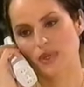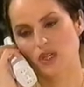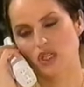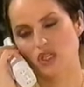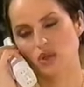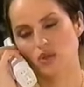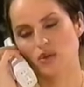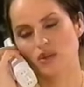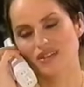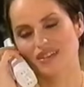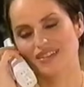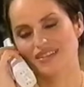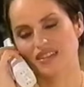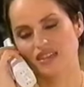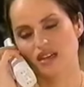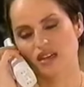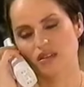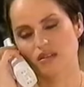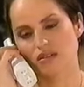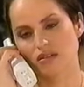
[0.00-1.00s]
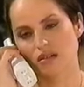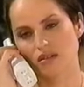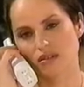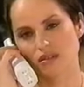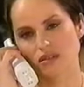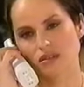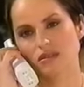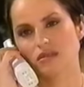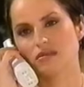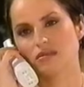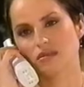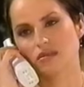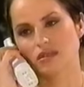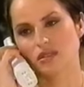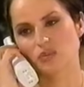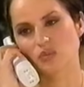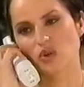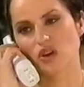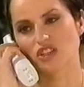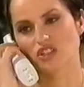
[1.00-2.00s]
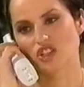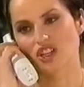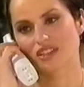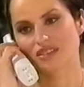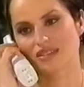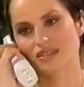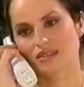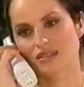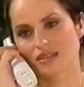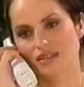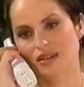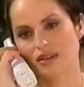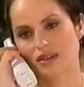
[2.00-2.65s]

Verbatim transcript: You know, working together on this, this project?